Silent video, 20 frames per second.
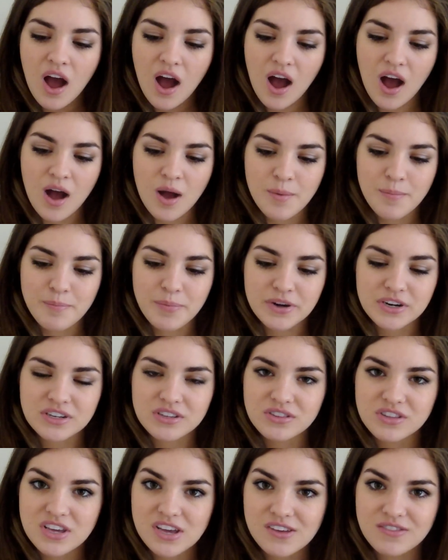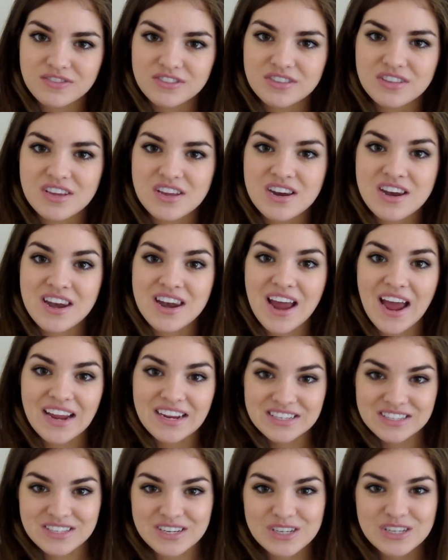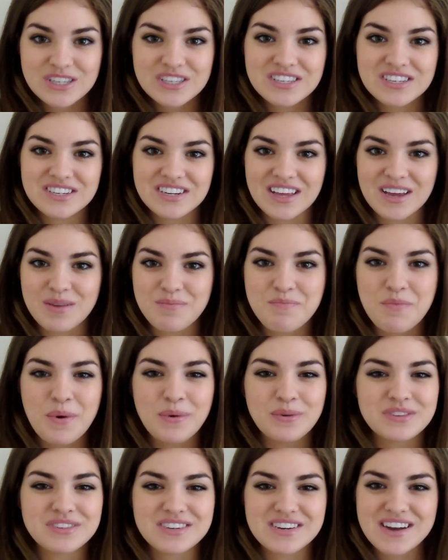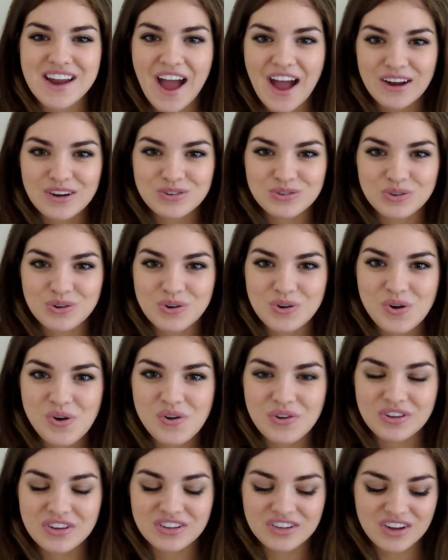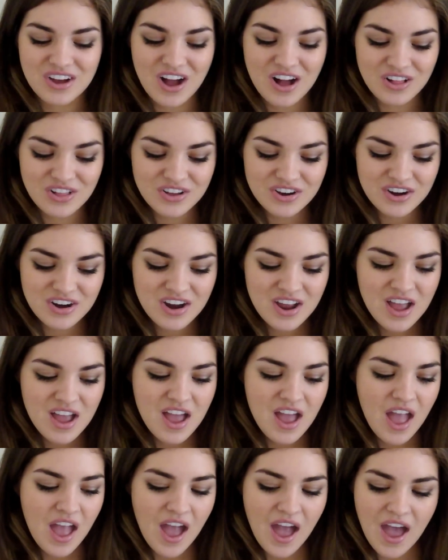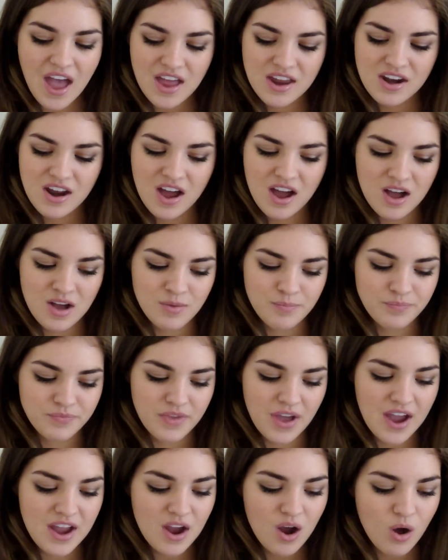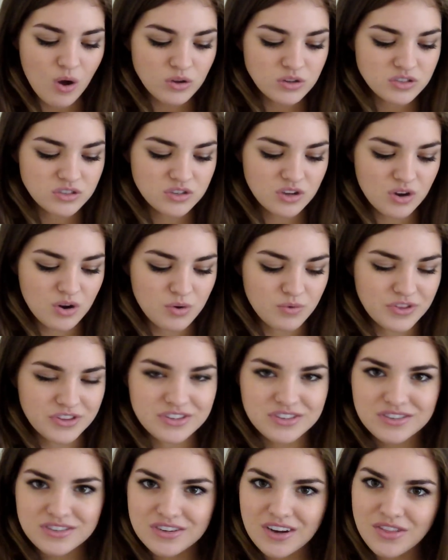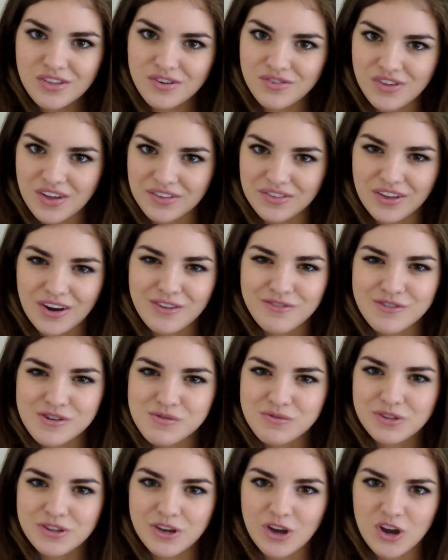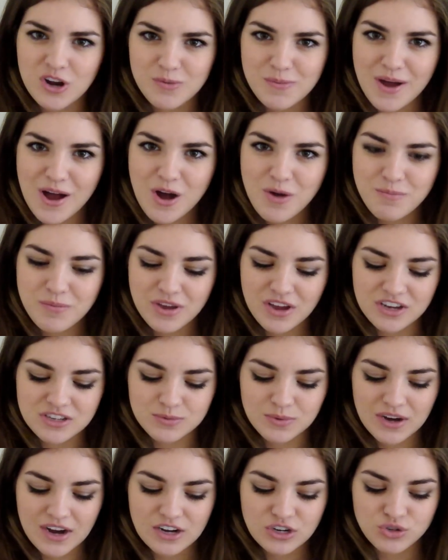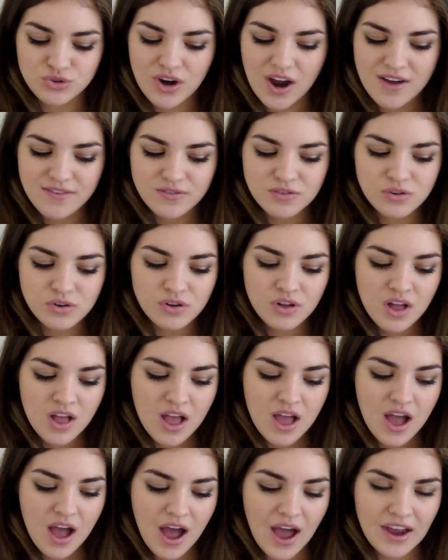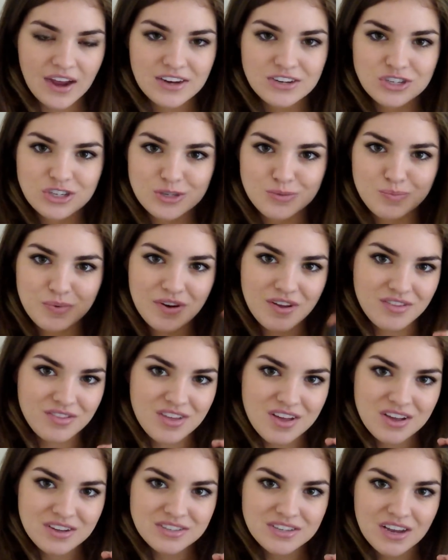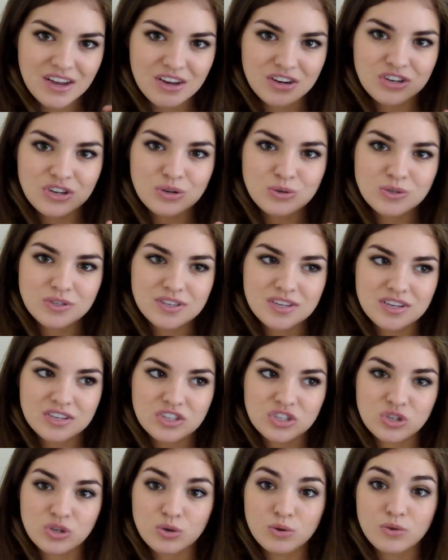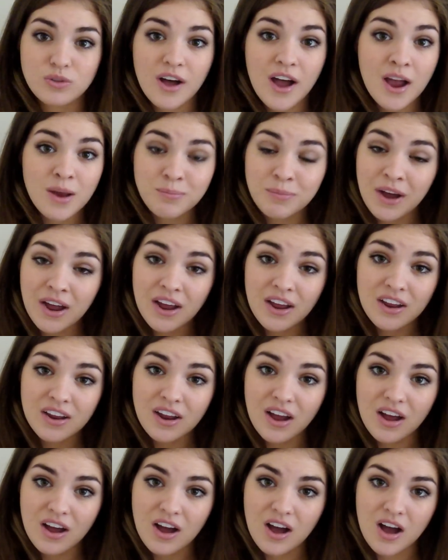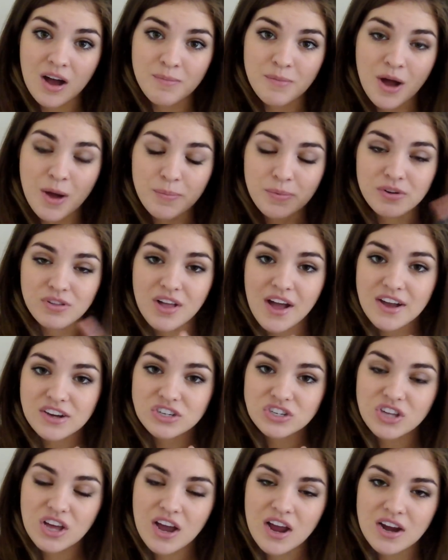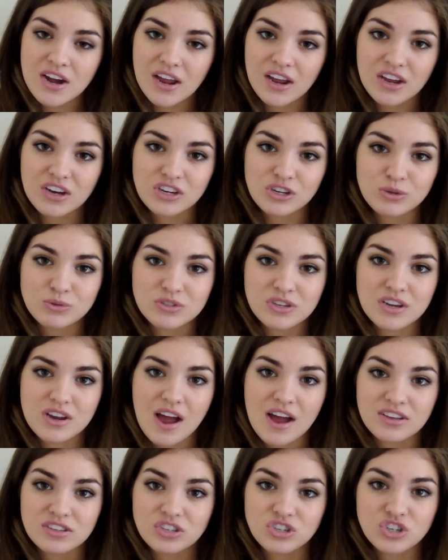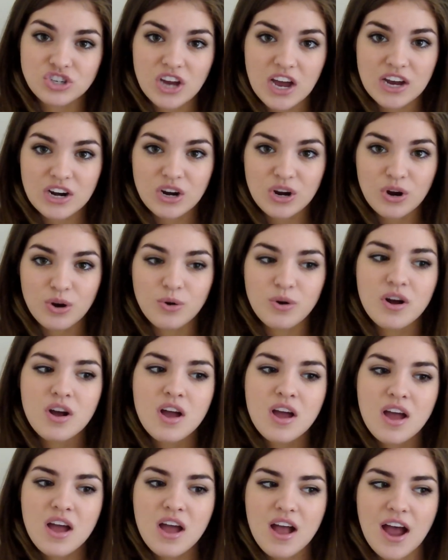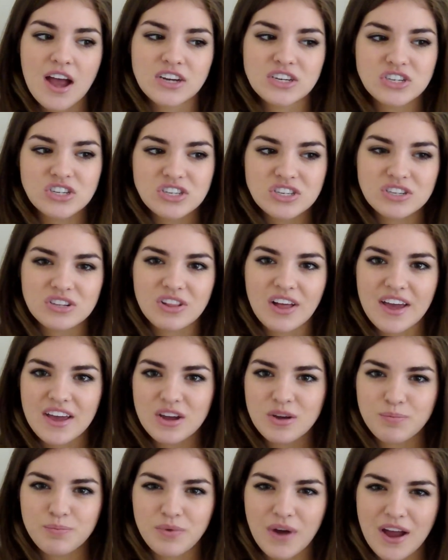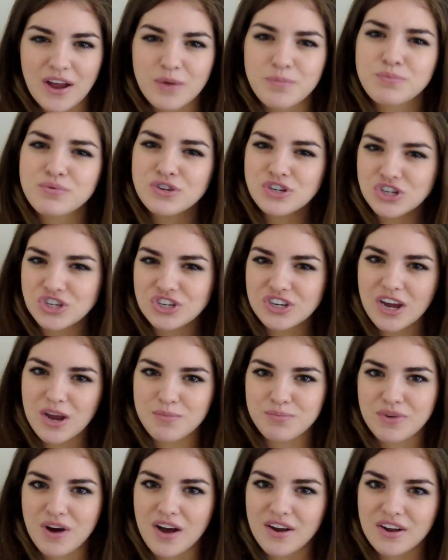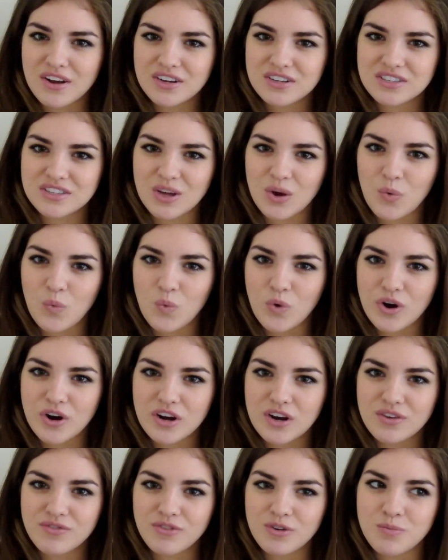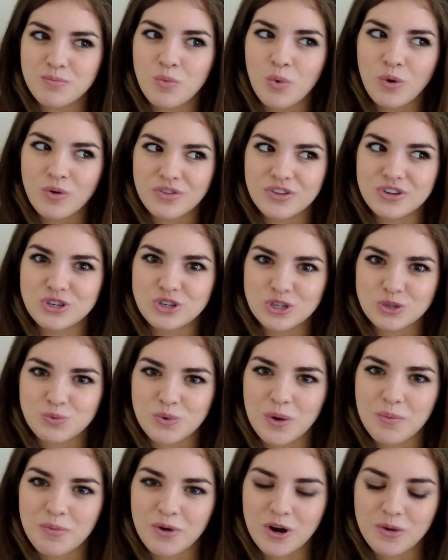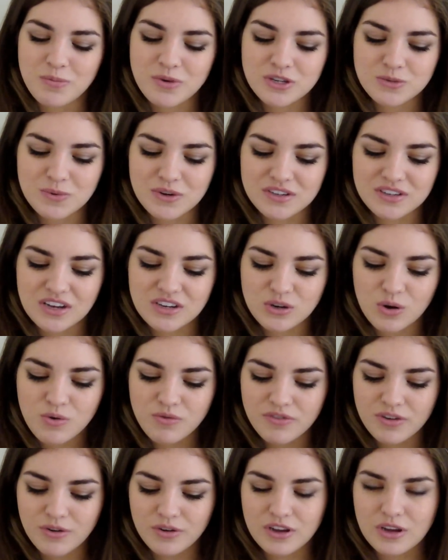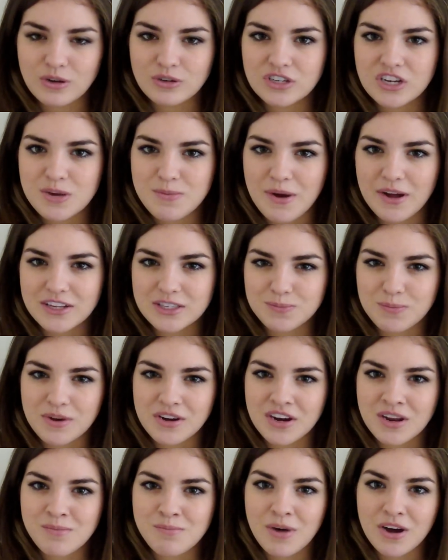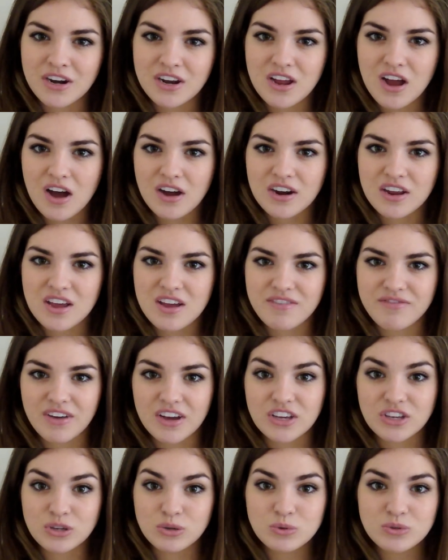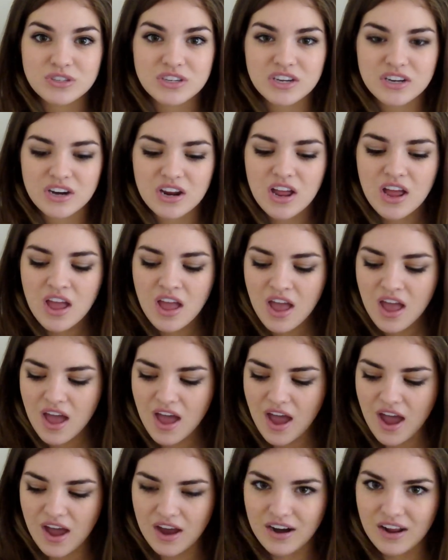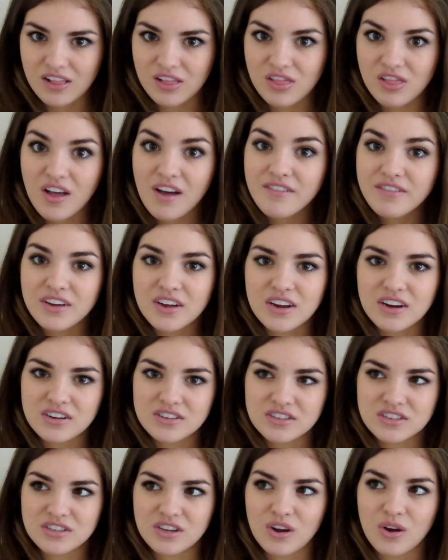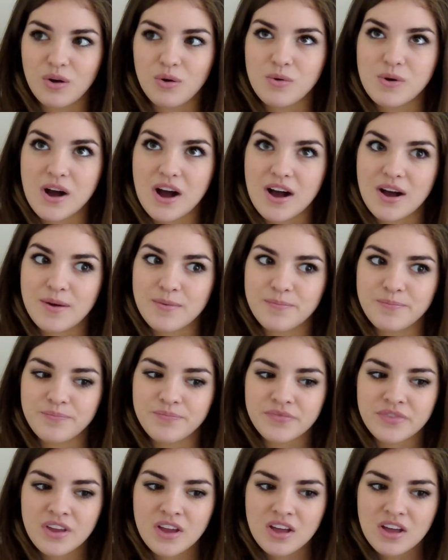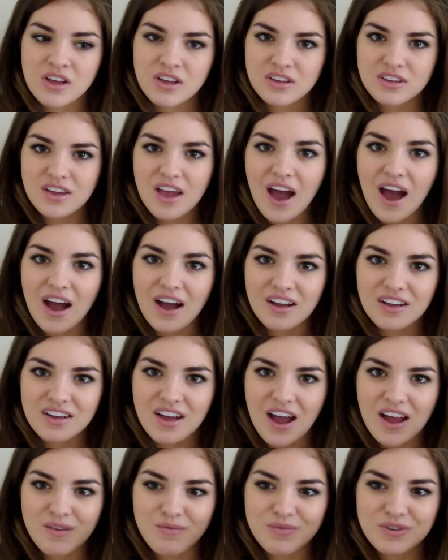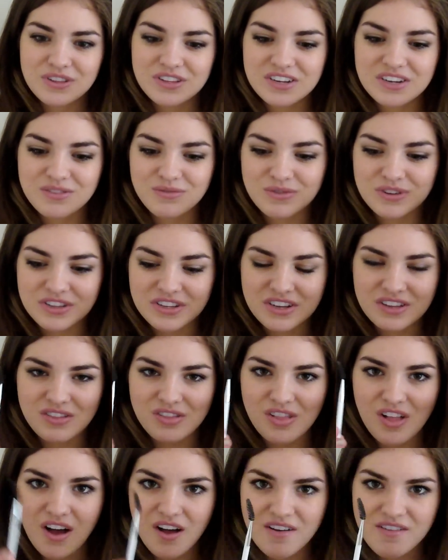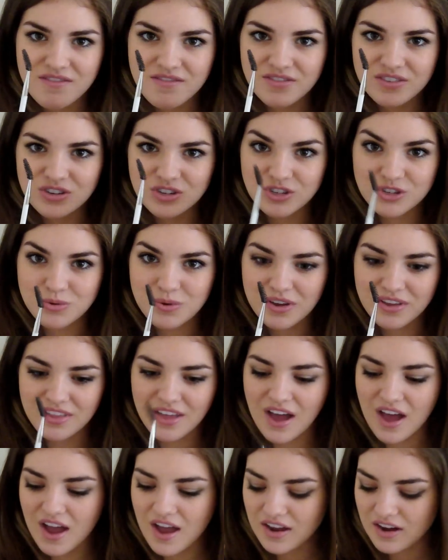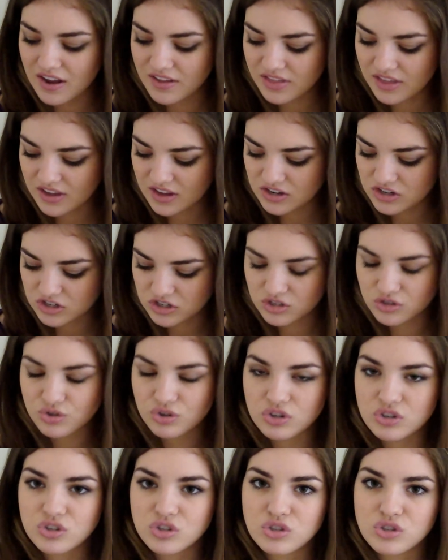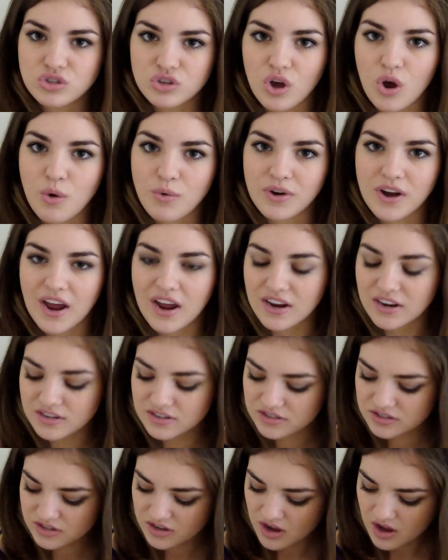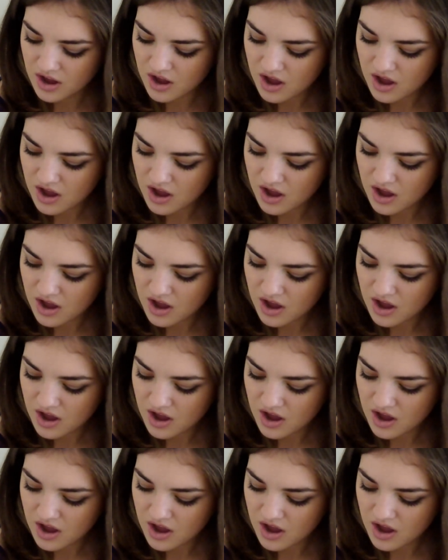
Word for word: Um, but it leaves the nicest, like most natural color. And um, I also, this is another thing that I feel really good about because when I travel, I can just bring this. I can use this to line my um, upper lash line. I can use it as a shadow. I just like, I appreciate products that work for more than just one purpose because I don't feel guilty about spending money on it if I use it and I love it. So, um, yeah, I really, really love doing that and I think it just looks so nice.